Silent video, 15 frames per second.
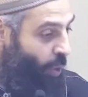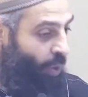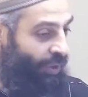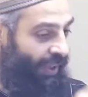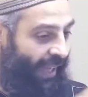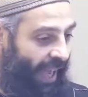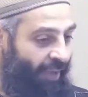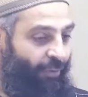
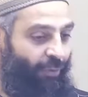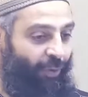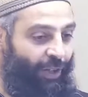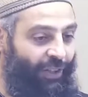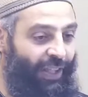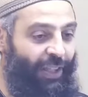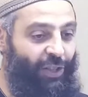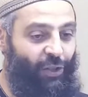recording.
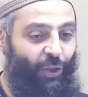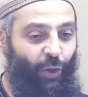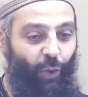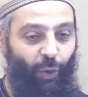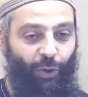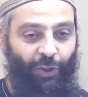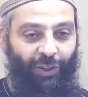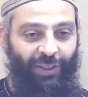Everything is
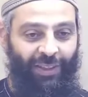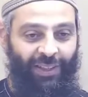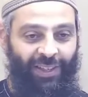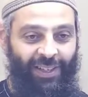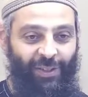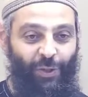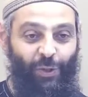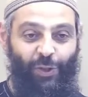recorded.
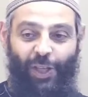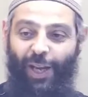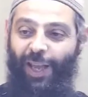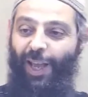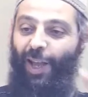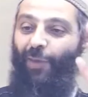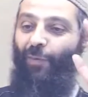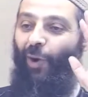So
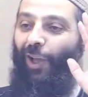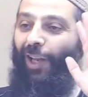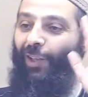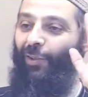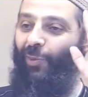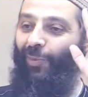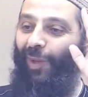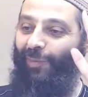salamu
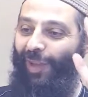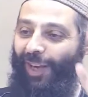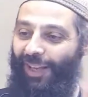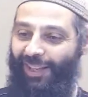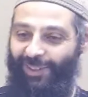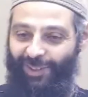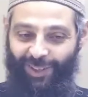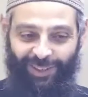alaykum ya
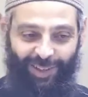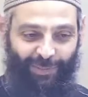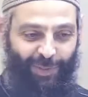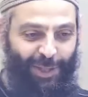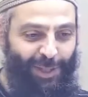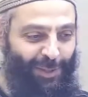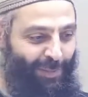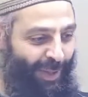malaikat Allah.
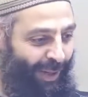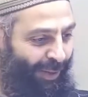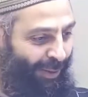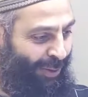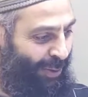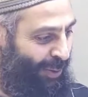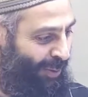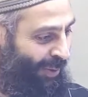Peace be
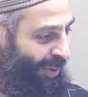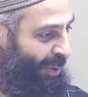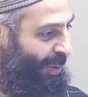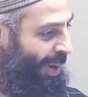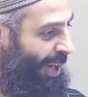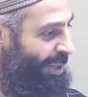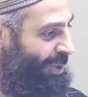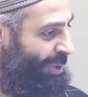on you,
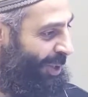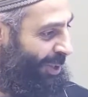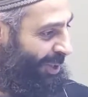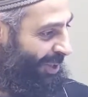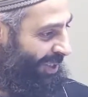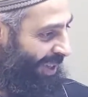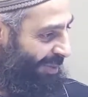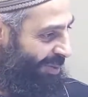O
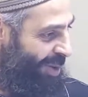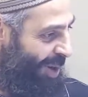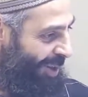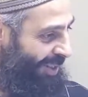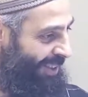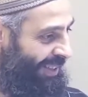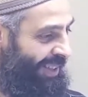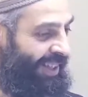angels of
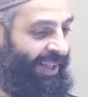God.